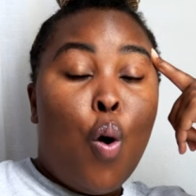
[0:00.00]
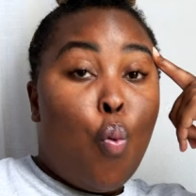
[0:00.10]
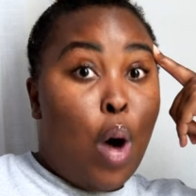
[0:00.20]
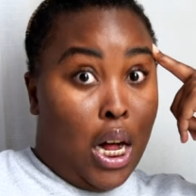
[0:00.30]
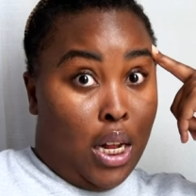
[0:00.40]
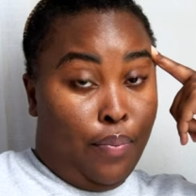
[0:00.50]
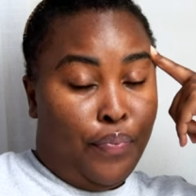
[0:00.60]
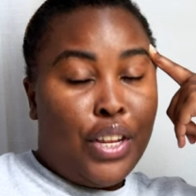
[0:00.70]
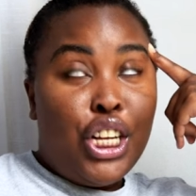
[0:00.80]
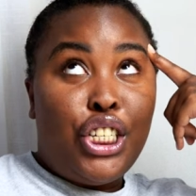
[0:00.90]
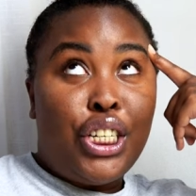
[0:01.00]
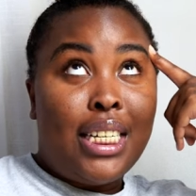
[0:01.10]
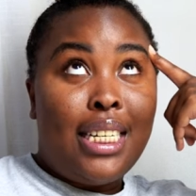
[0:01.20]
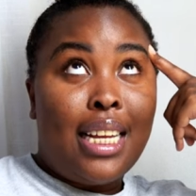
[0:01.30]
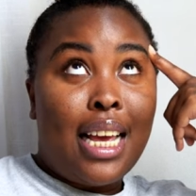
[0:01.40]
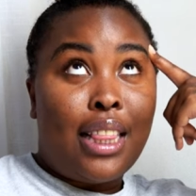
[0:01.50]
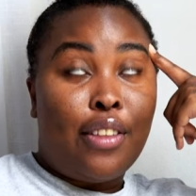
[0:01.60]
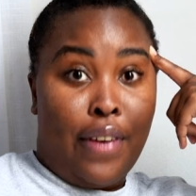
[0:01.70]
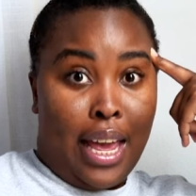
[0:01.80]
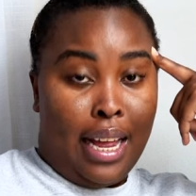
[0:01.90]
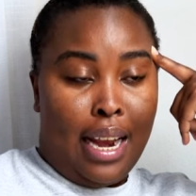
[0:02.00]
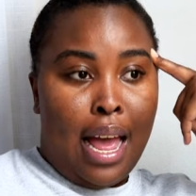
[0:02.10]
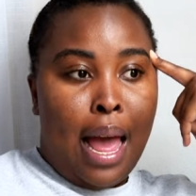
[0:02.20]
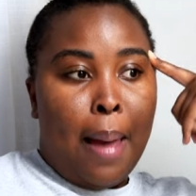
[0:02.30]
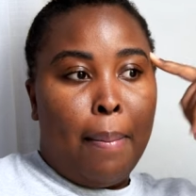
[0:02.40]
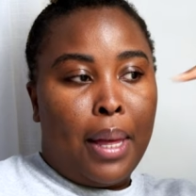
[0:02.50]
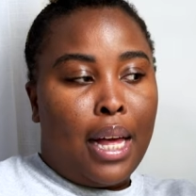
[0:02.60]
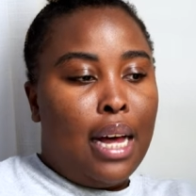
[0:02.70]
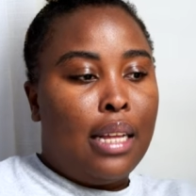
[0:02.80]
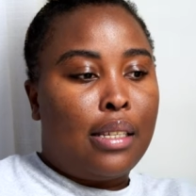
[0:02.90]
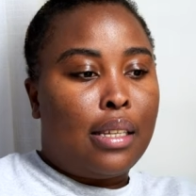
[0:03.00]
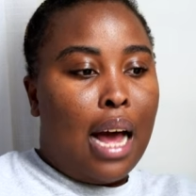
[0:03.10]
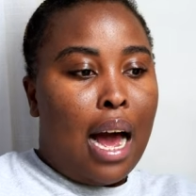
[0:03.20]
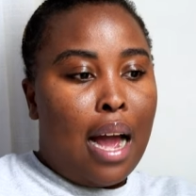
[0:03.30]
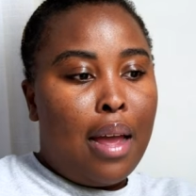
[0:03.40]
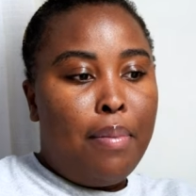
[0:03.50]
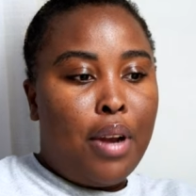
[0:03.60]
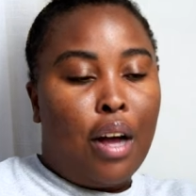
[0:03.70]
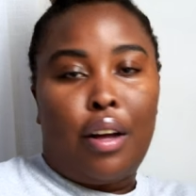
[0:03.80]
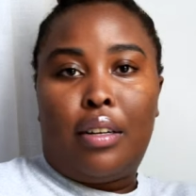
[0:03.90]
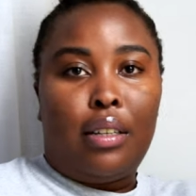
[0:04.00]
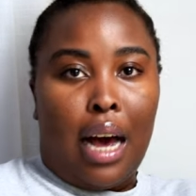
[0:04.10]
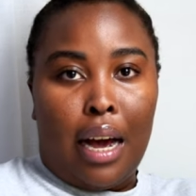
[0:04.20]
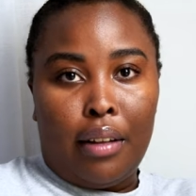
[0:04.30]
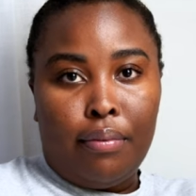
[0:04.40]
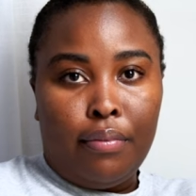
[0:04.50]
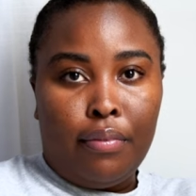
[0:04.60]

well, shit hit the fan. Because I am not gonna lie,